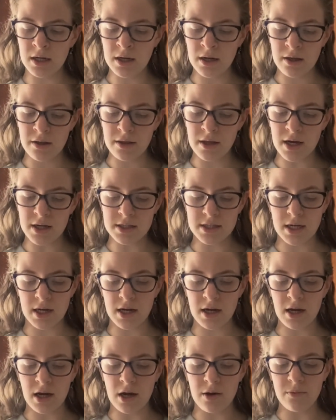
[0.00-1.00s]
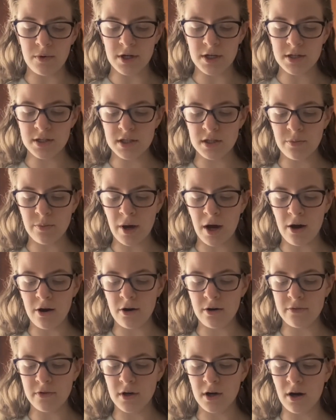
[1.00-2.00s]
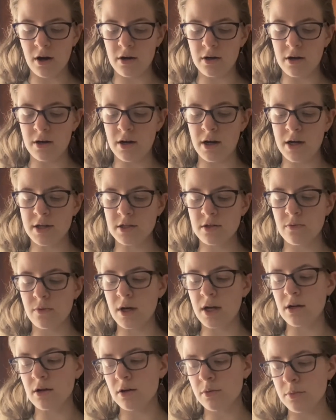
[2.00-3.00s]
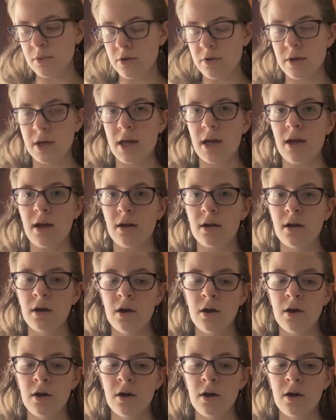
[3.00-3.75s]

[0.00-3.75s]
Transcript: That day, I witnessed the power of the garden as a way to communicate